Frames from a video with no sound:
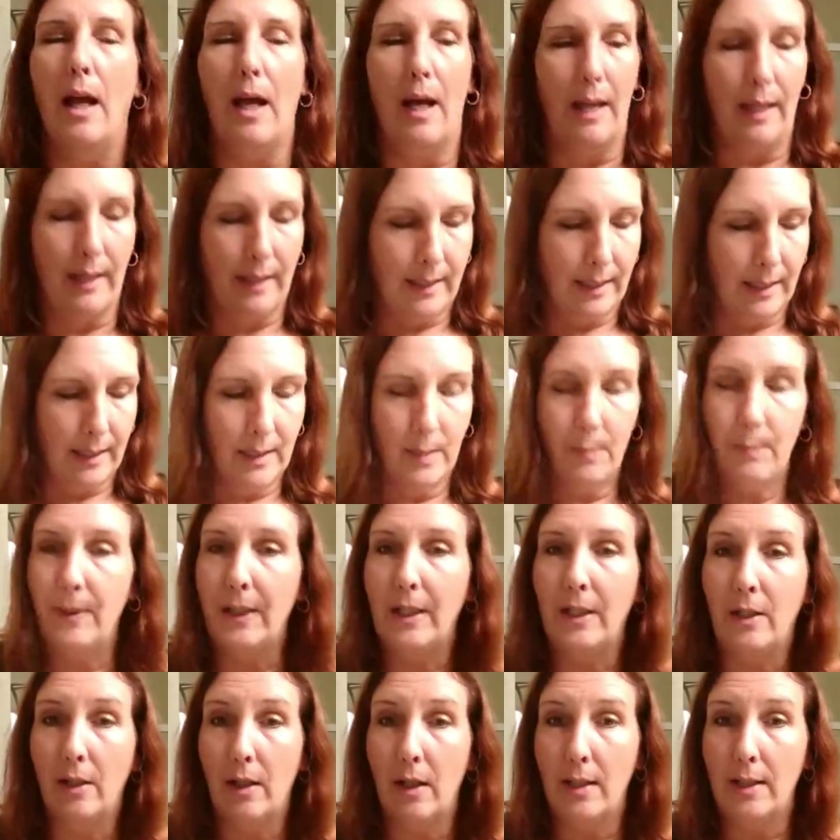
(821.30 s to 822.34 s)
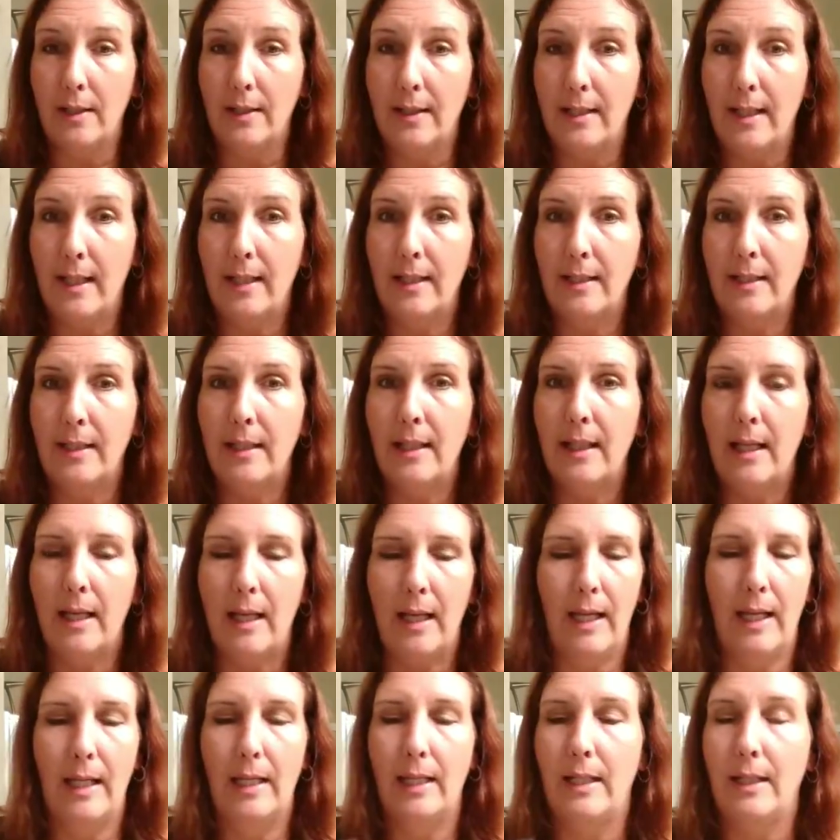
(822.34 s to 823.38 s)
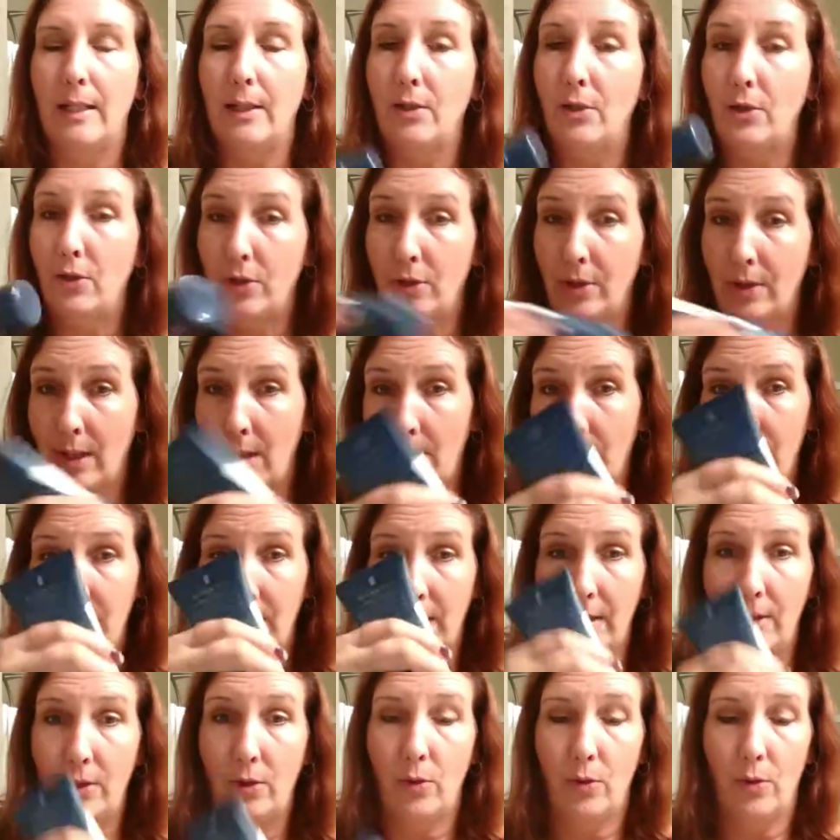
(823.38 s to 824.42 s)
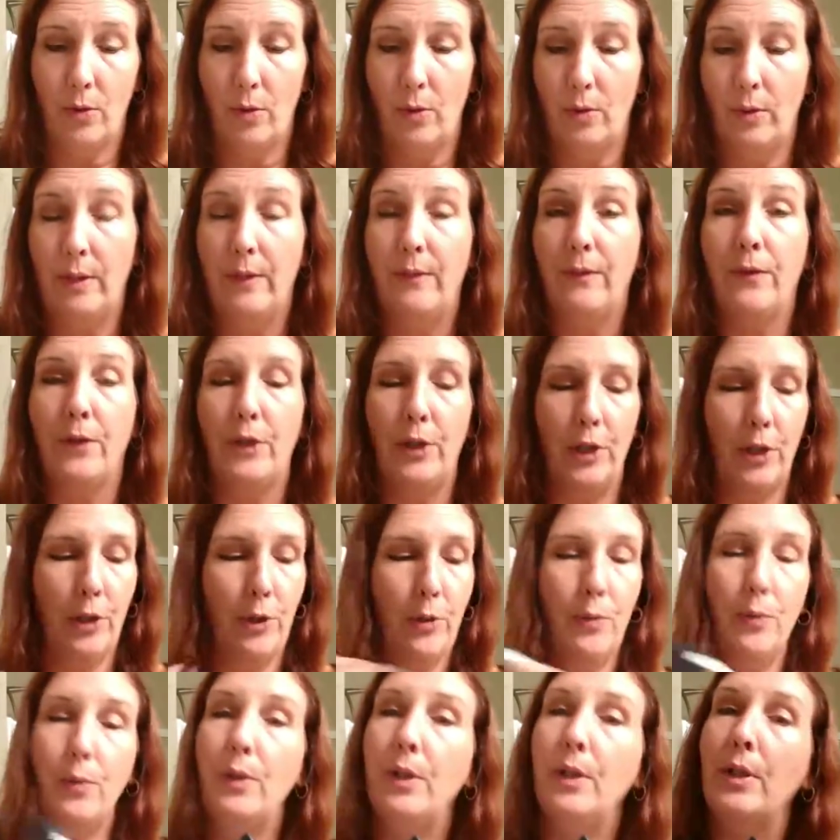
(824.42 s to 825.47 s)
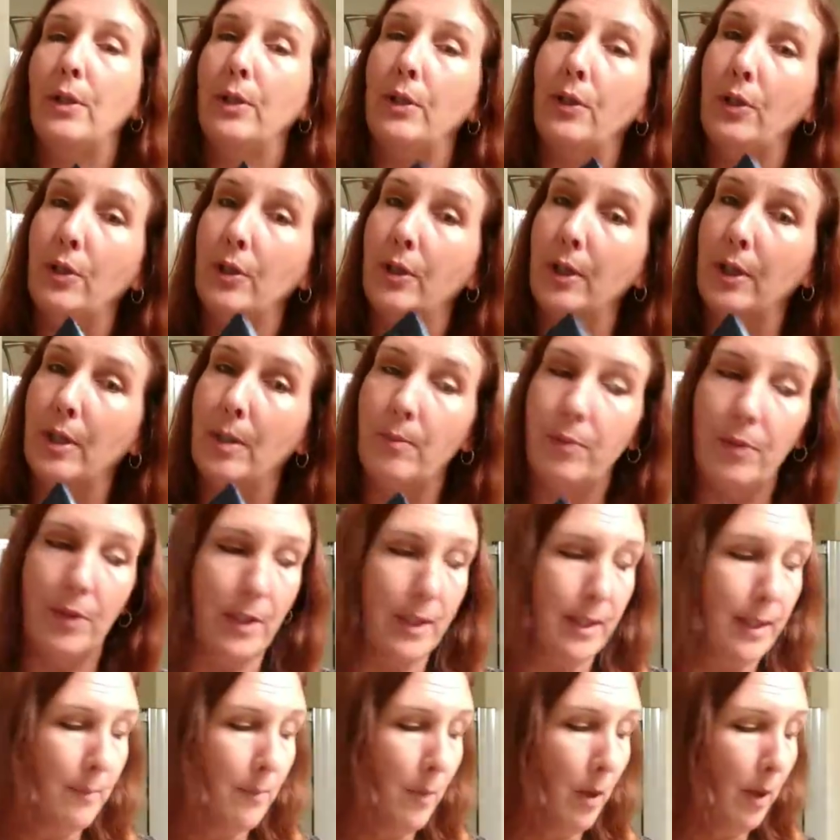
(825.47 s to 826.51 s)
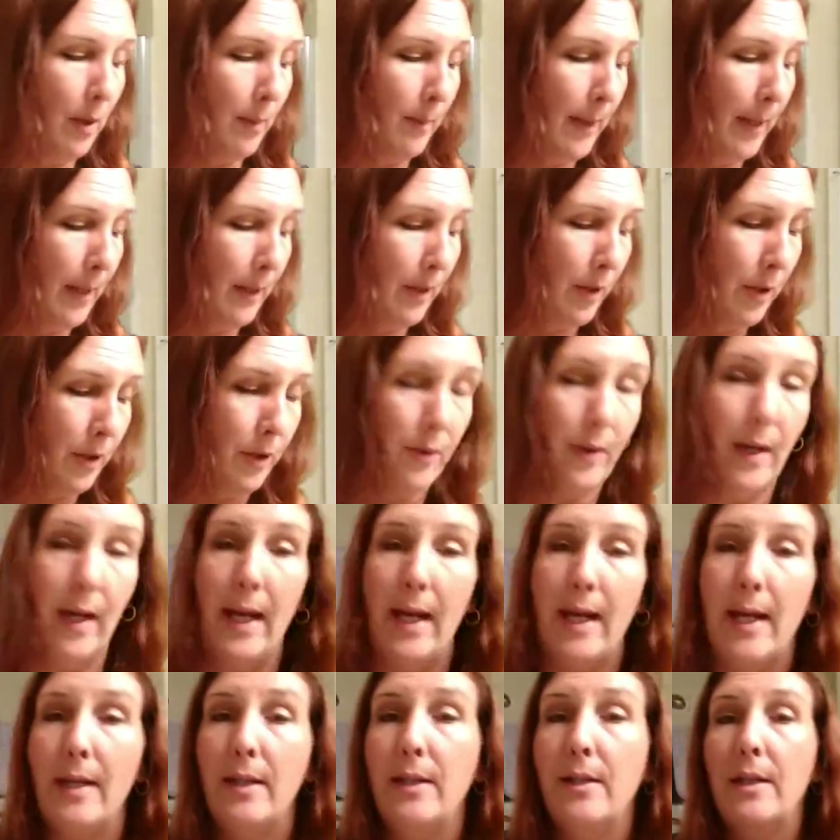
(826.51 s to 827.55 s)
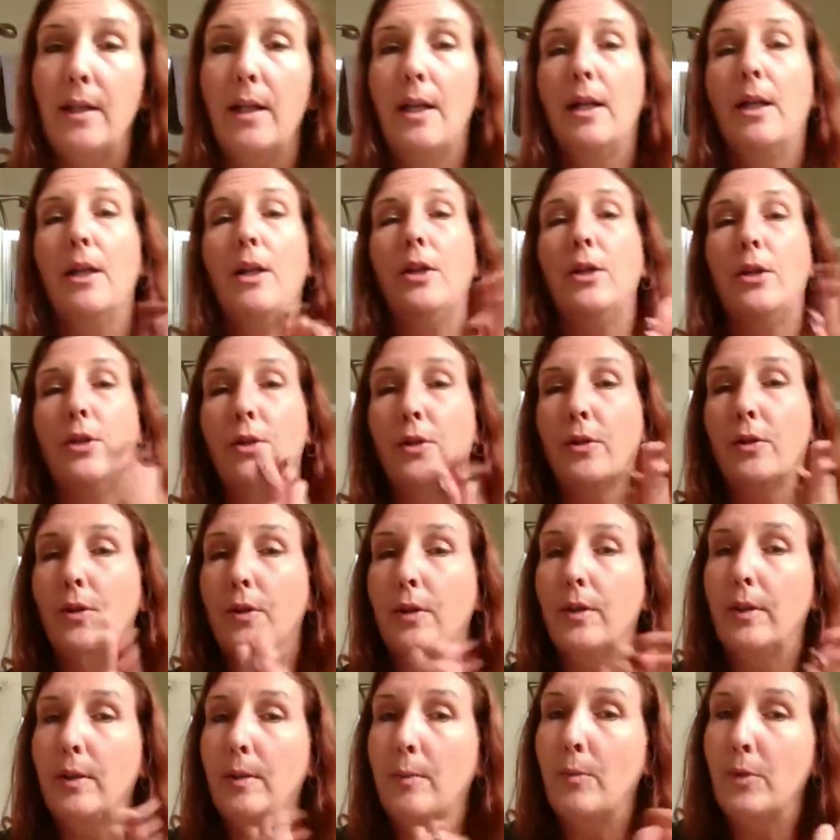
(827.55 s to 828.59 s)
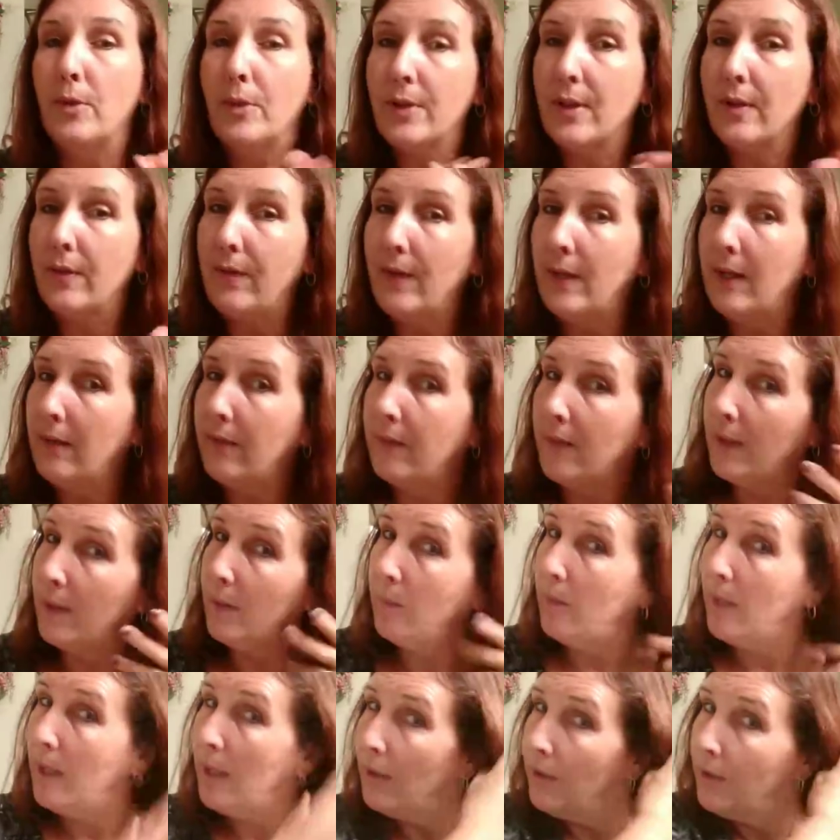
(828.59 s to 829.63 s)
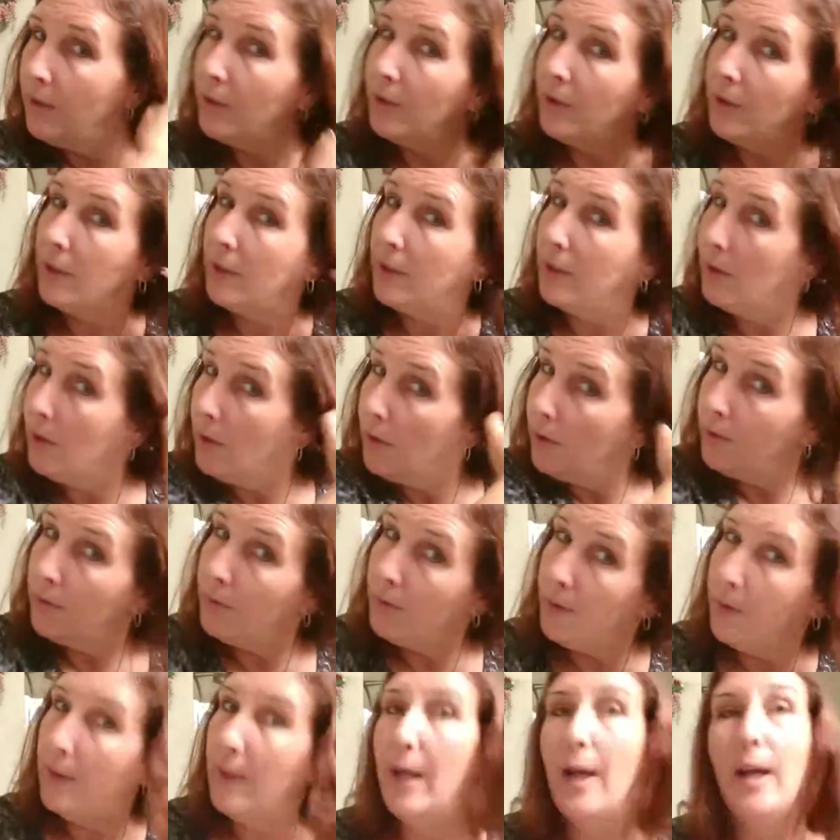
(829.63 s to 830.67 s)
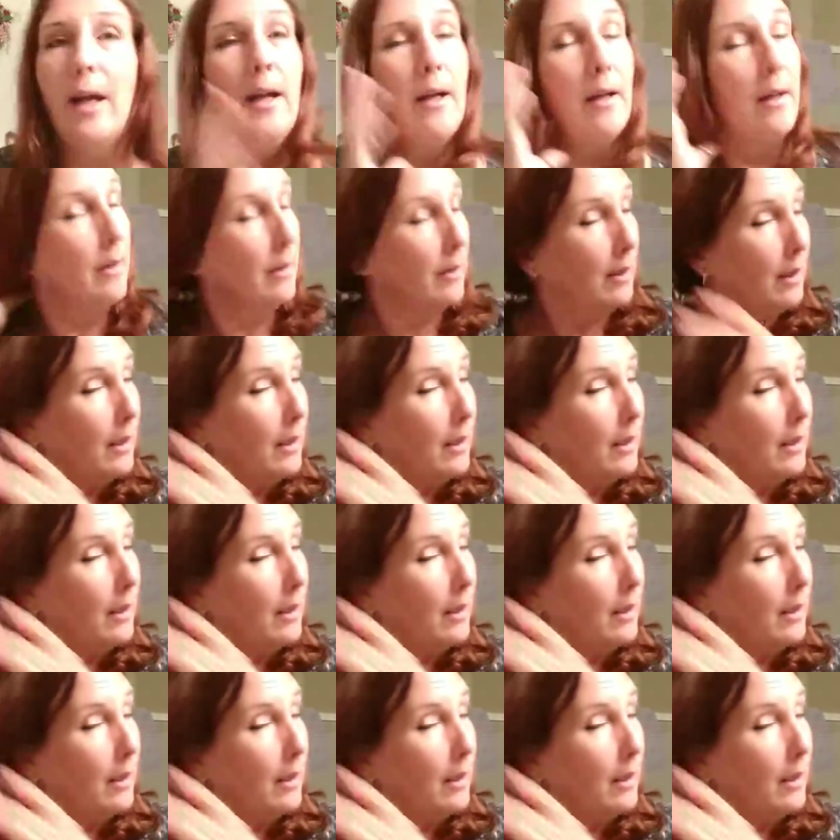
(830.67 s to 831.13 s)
It has been a godsend. It comes in your only for you. You're going to put a small amount on your hand. You're going to emulsify it very well. You're going to go through your hair